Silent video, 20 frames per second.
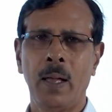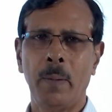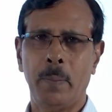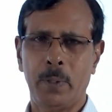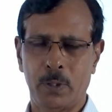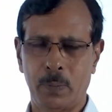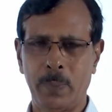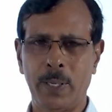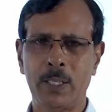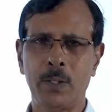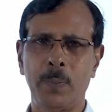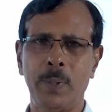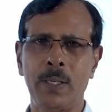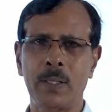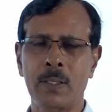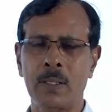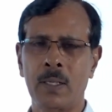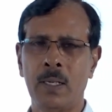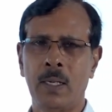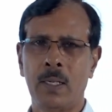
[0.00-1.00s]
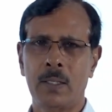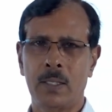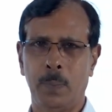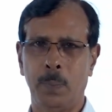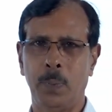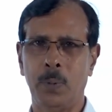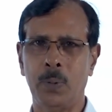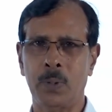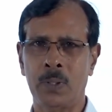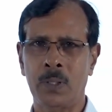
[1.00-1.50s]
Mismatch means,
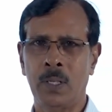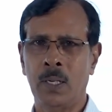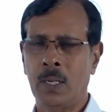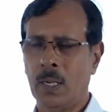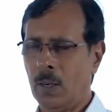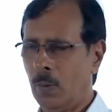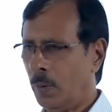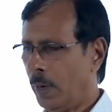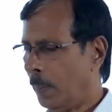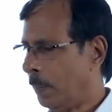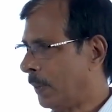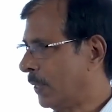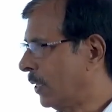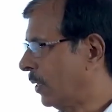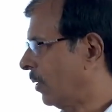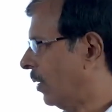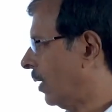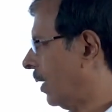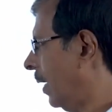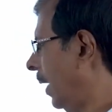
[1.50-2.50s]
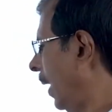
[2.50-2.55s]
suppose on a particular